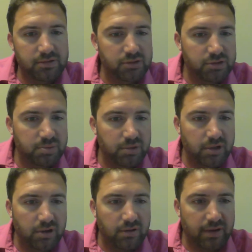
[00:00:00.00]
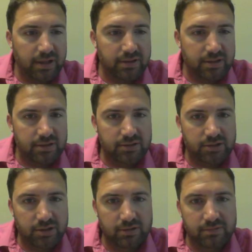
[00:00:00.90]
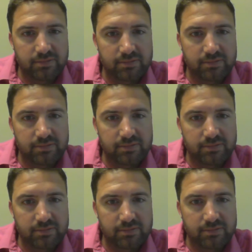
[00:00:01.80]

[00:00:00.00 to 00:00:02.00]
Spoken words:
Just putting it all out there to show,